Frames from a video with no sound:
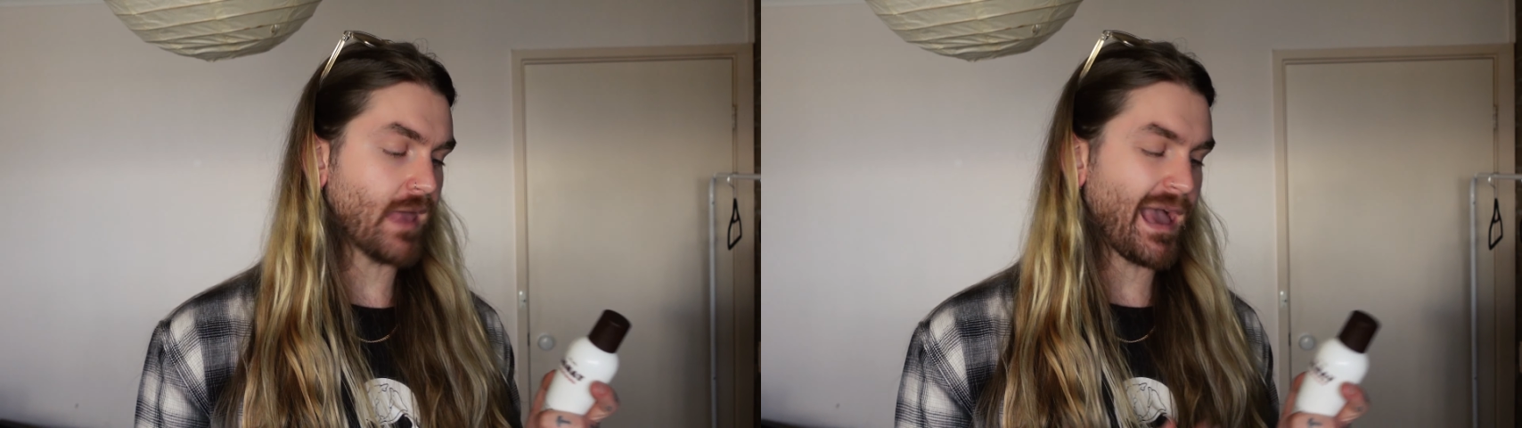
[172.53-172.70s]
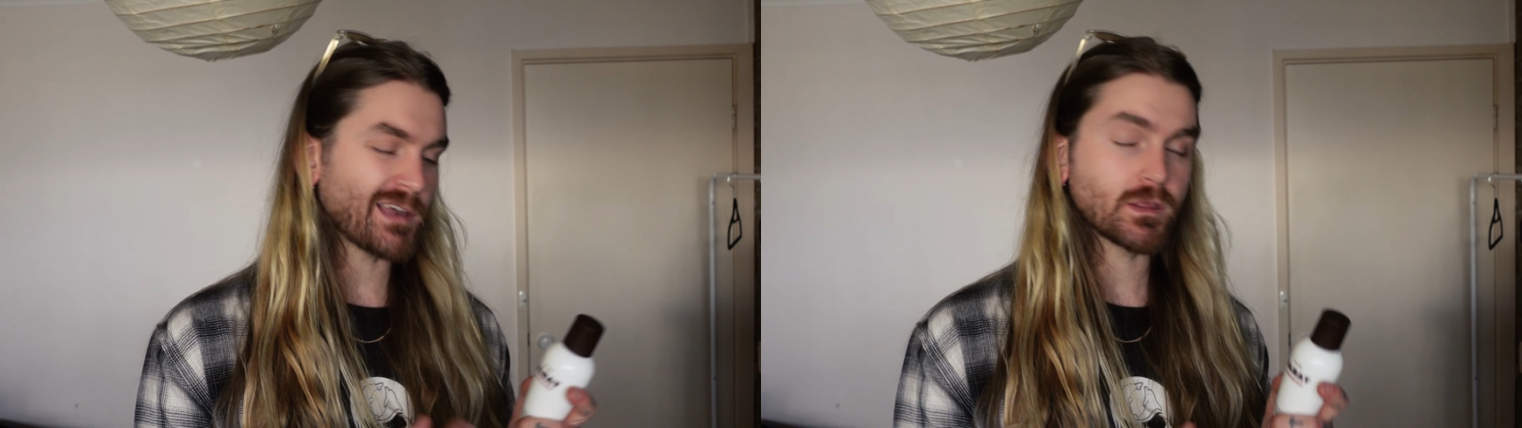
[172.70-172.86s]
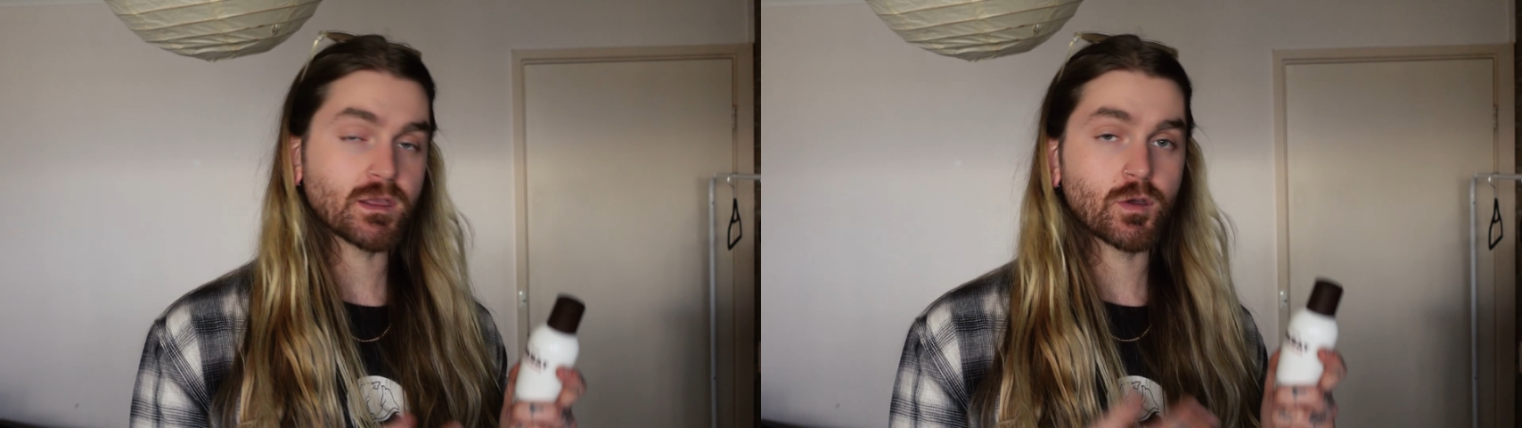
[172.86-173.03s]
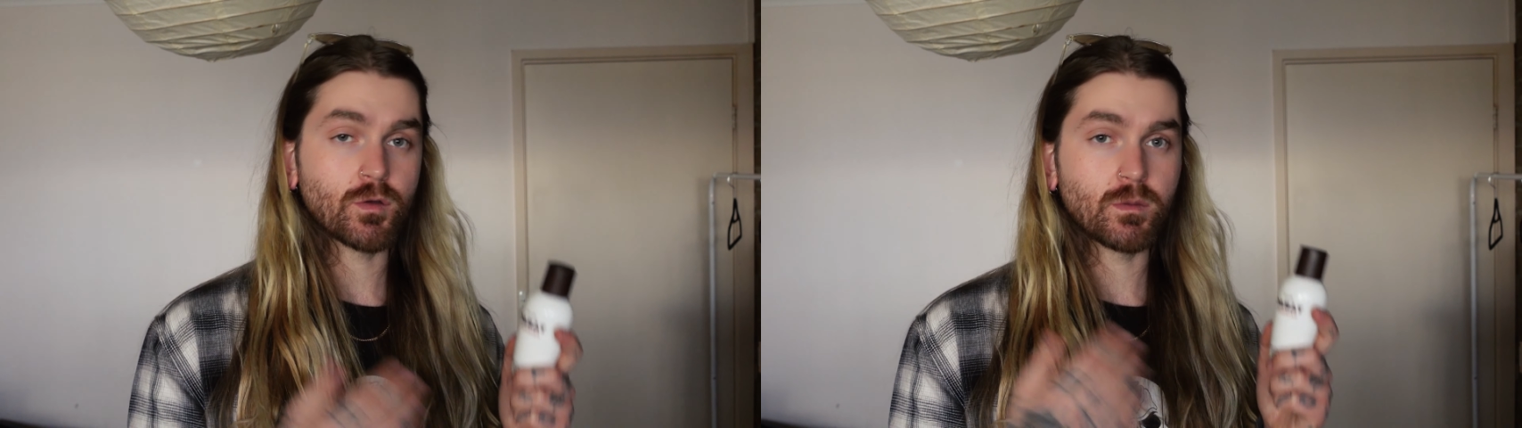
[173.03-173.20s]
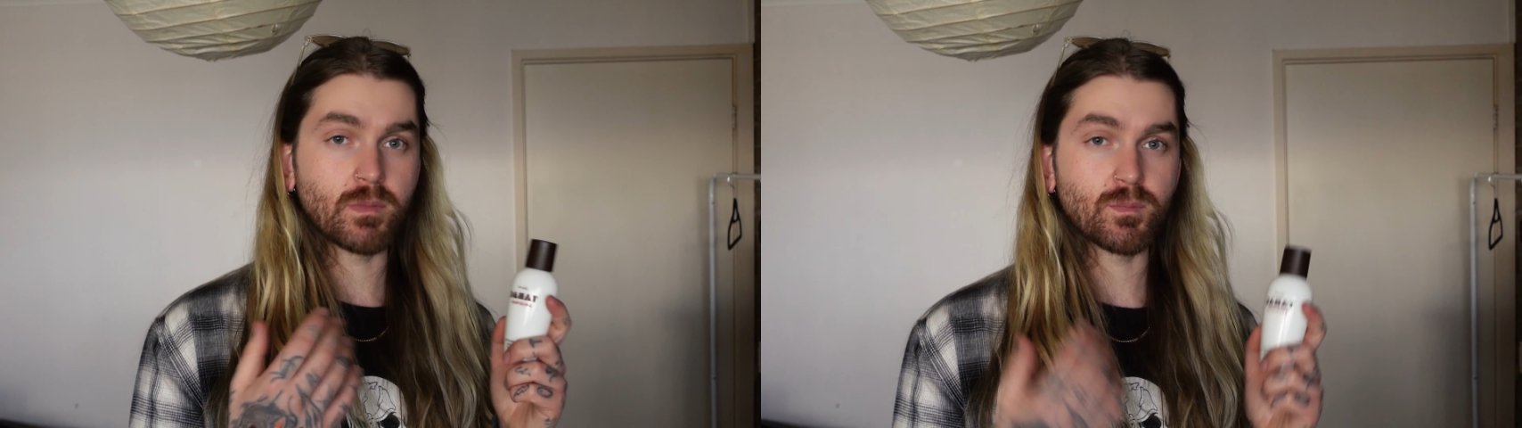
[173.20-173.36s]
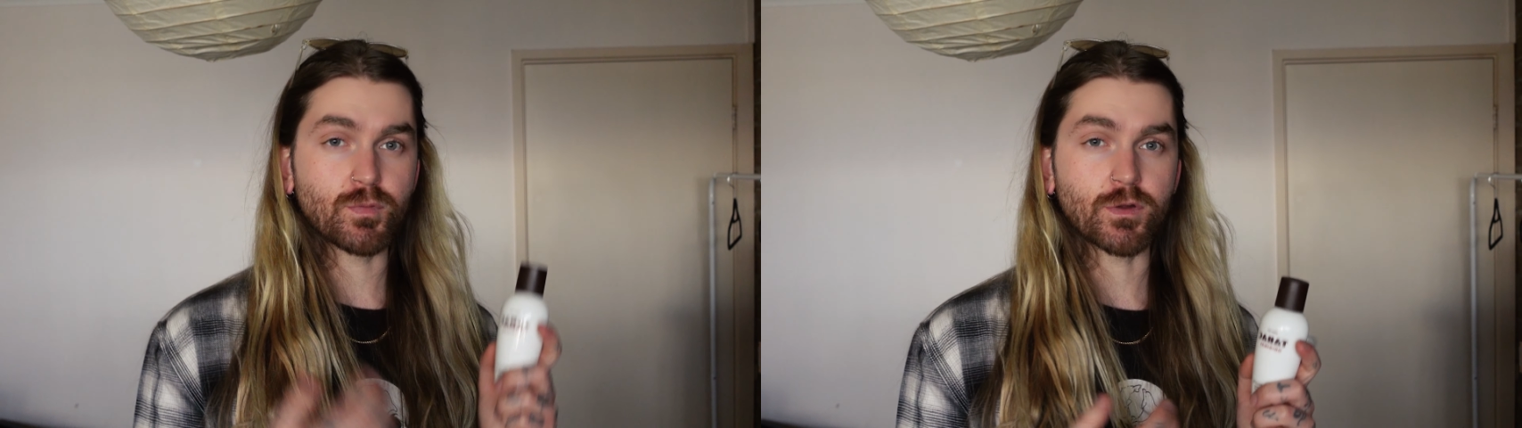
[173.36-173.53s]
actually going
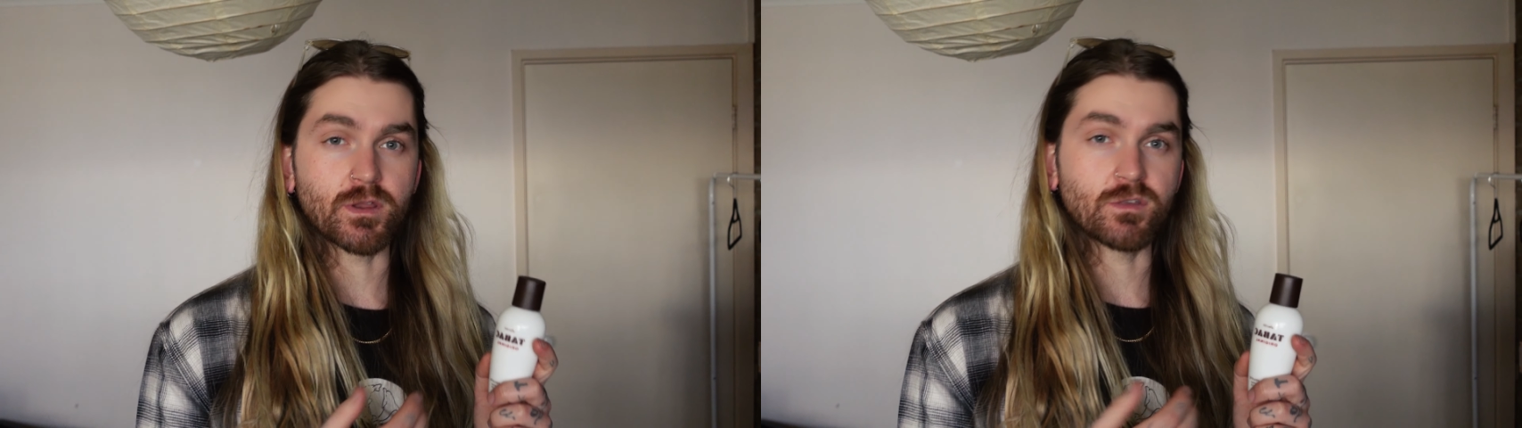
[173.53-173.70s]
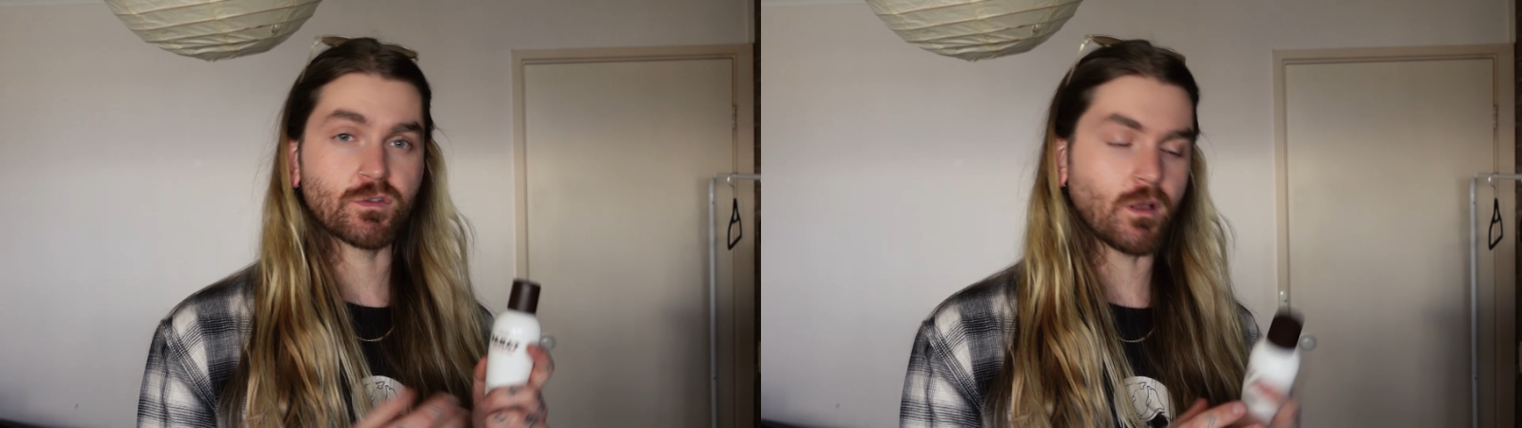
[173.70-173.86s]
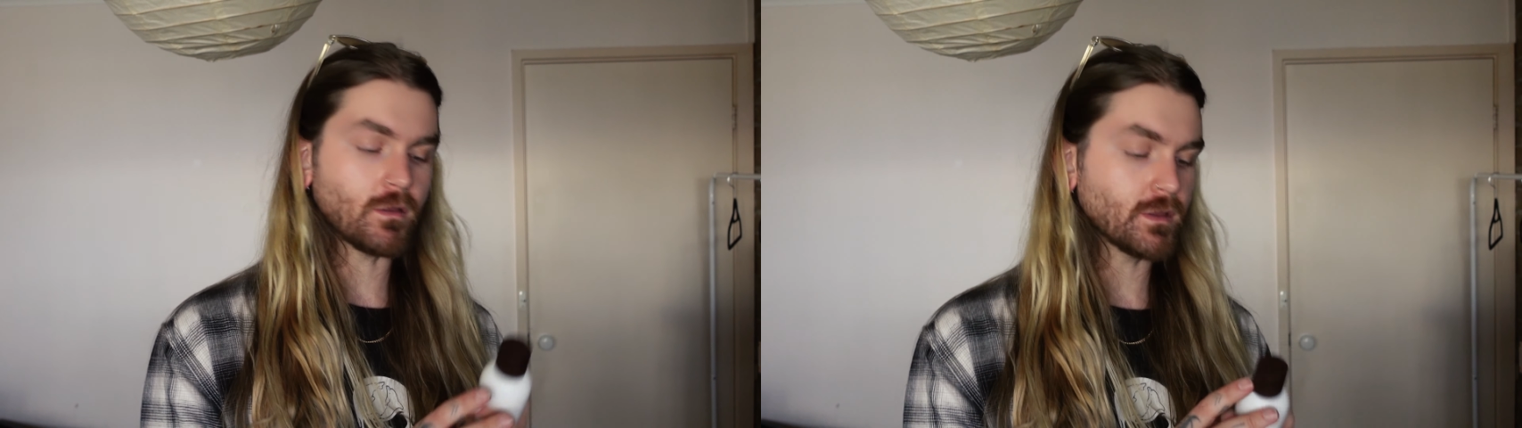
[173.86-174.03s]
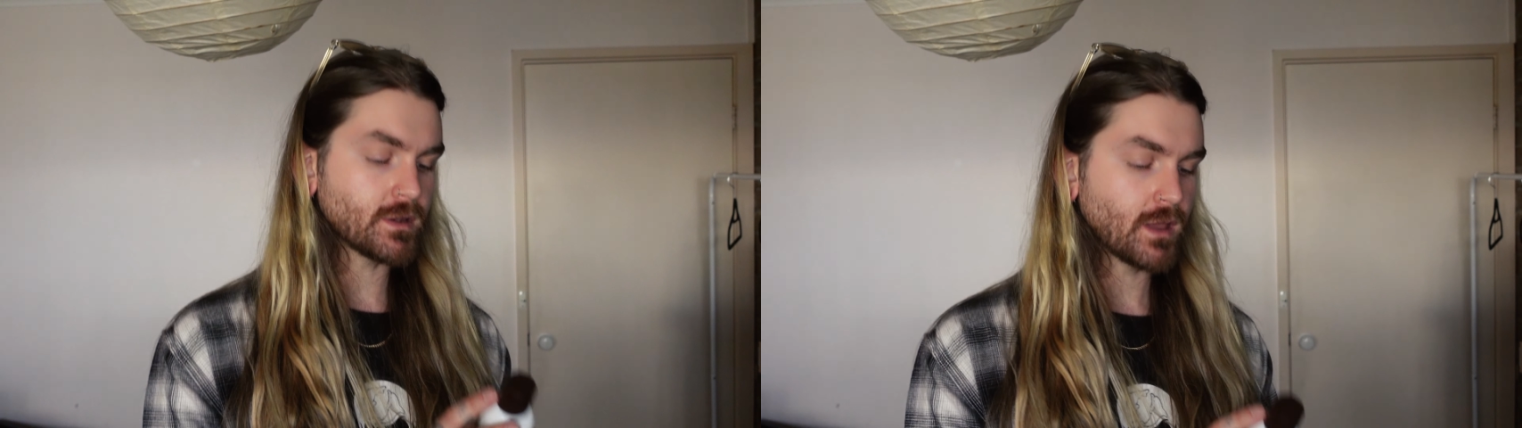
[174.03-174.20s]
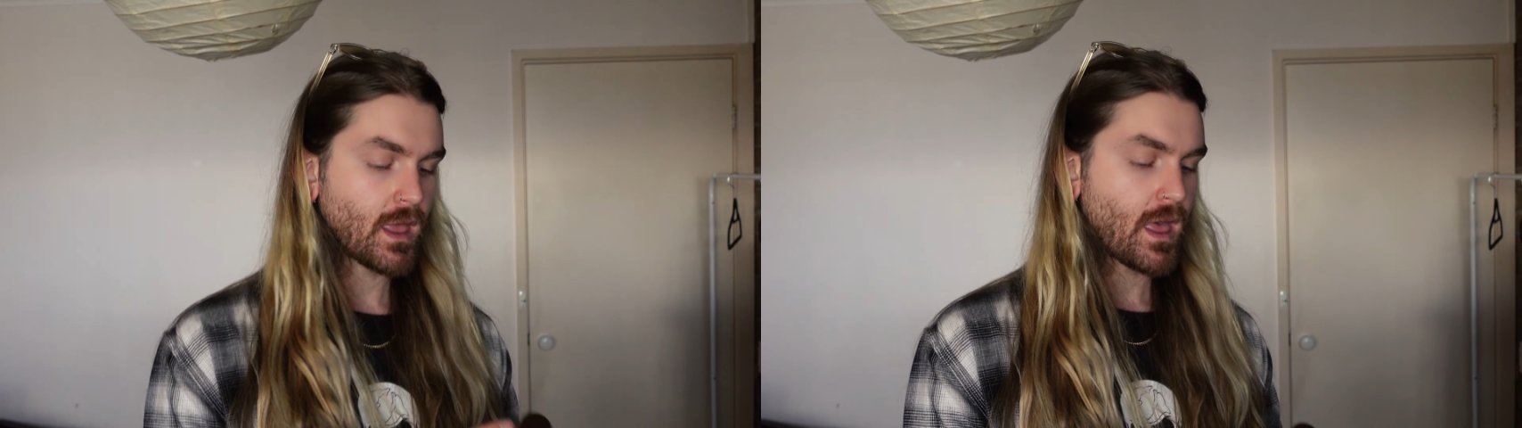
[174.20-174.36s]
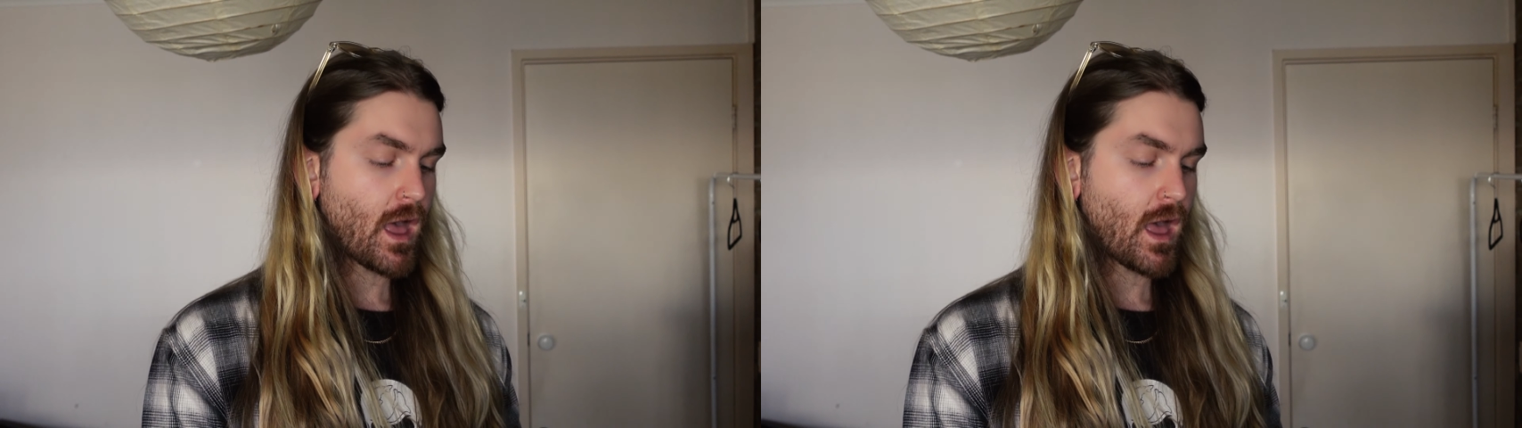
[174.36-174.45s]
to be pretty solid.